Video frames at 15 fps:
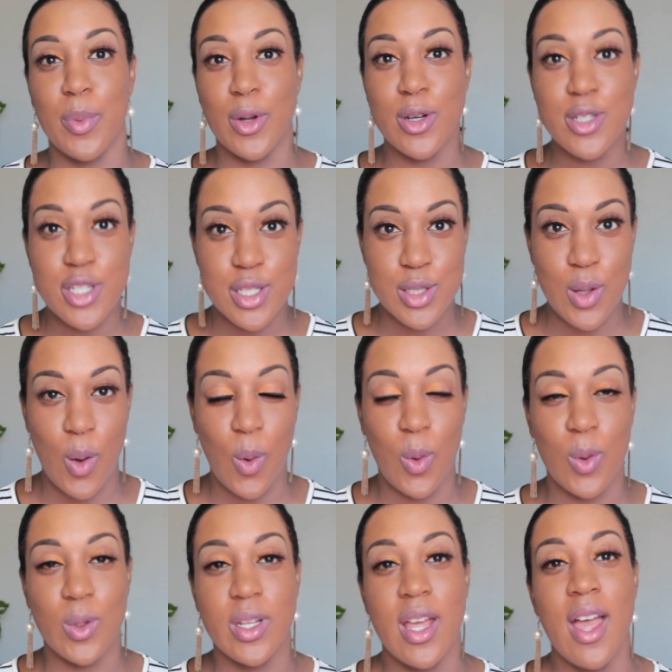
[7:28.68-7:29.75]
purchase
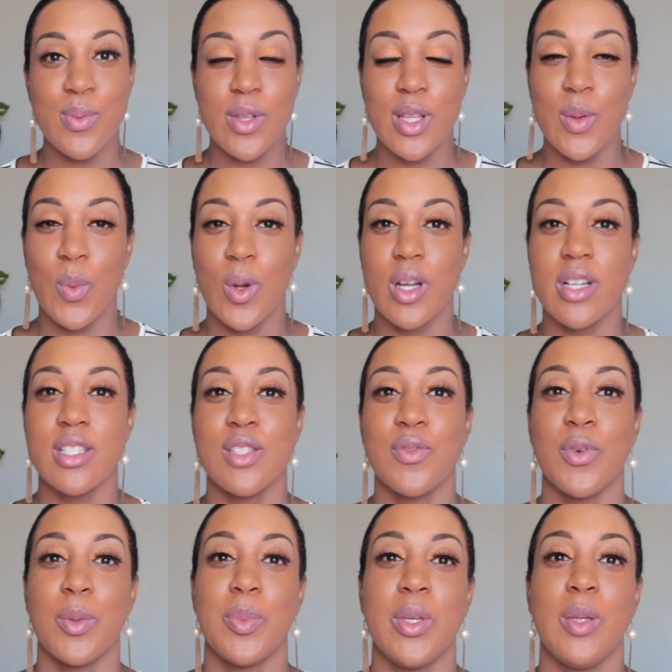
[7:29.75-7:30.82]
hold. It really works
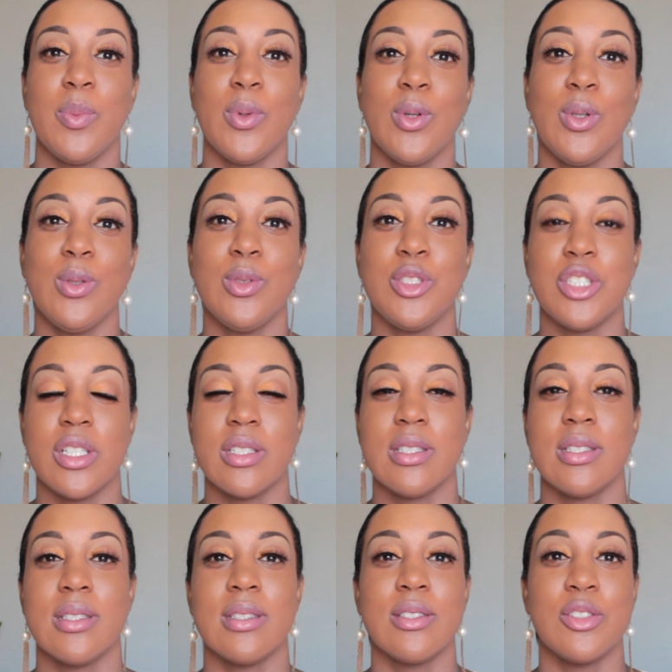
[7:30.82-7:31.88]
for people who
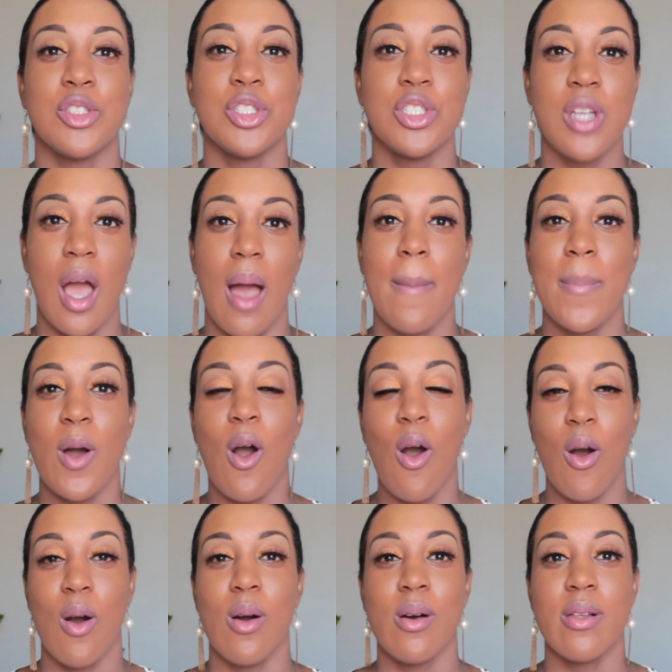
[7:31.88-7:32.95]
just shop
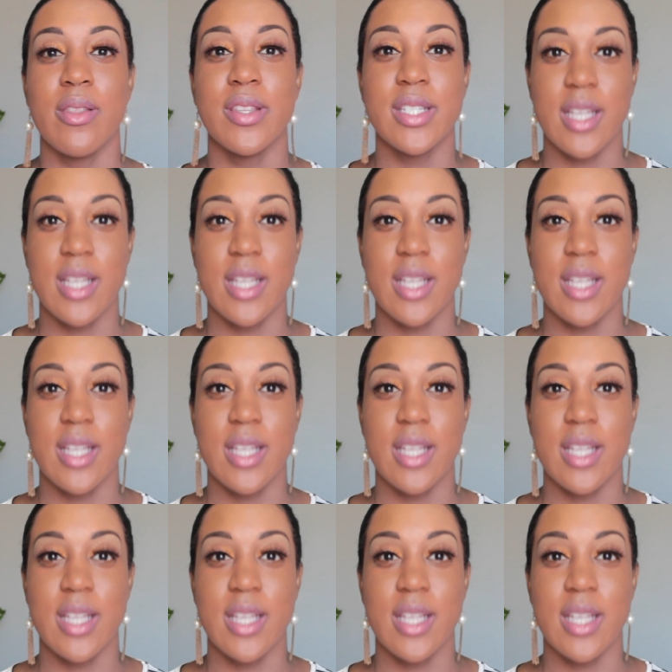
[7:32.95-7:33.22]
all the